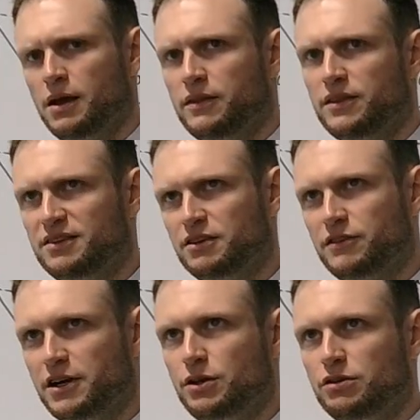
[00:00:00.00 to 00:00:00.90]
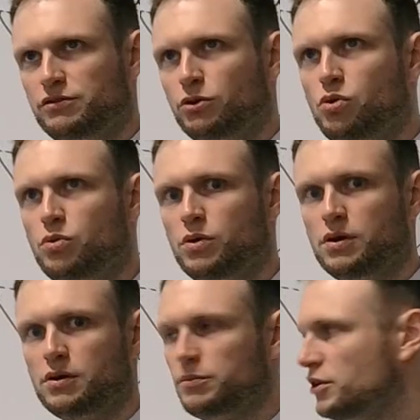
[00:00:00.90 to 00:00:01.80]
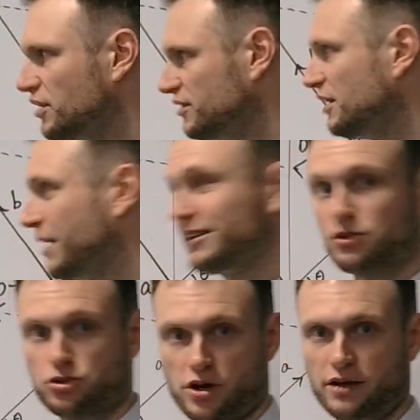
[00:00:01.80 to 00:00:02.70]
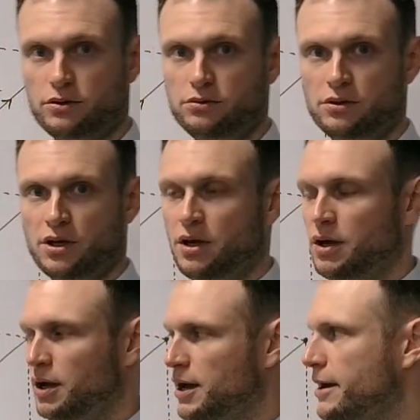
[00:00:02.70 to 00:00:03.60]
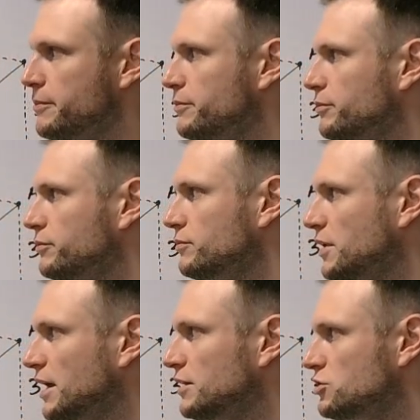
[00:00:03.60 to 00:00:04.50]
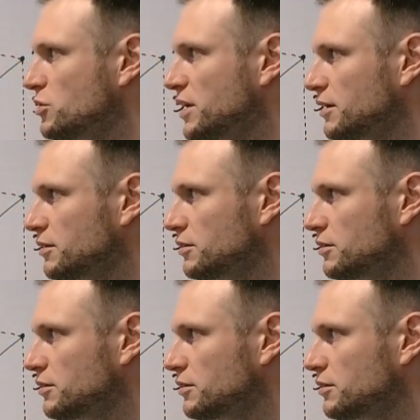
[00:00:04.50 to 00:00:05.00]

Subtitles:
This is very useful. You can see it makes a triangle in doing